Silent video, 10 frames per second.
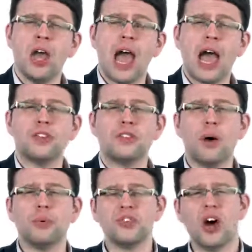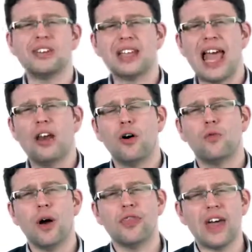and a sample size n of
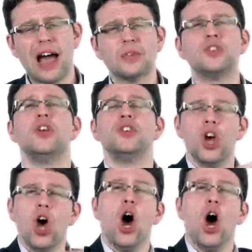1,000.